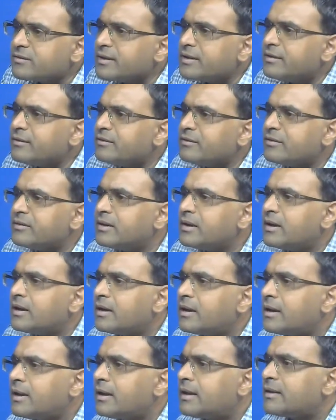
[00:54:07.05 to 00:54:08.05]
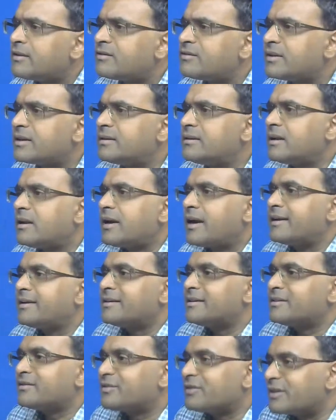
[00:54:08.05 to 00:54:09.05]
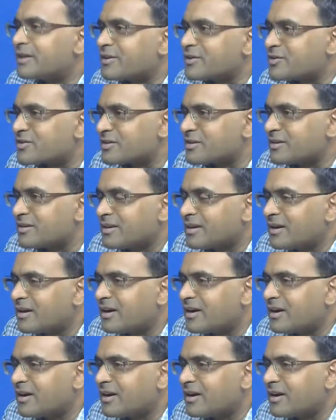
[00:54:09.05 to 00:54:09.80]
wave signal identification?